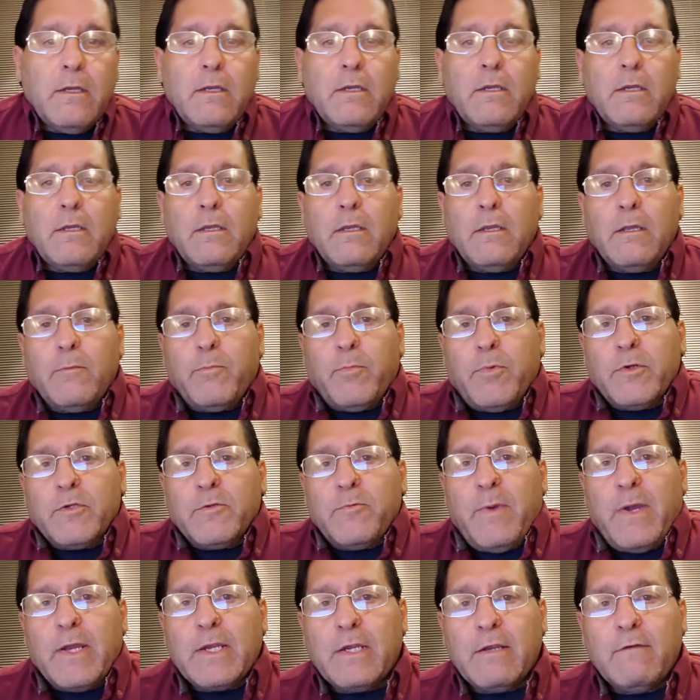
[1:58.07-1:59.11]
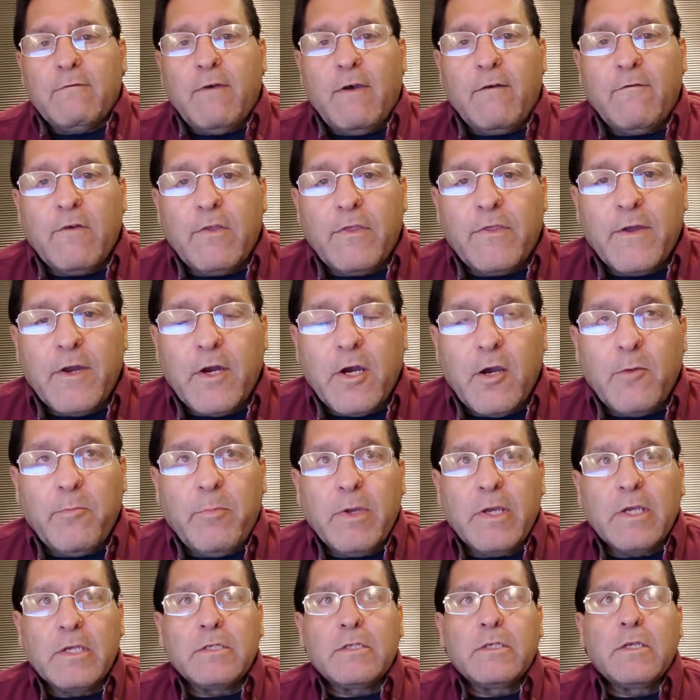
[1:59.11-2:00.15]
the perspective of a
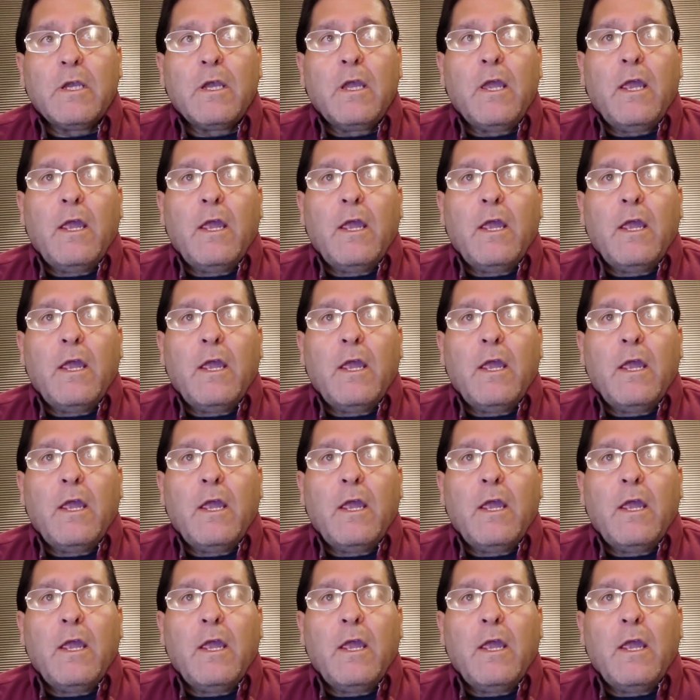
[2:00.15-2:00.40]
therapist,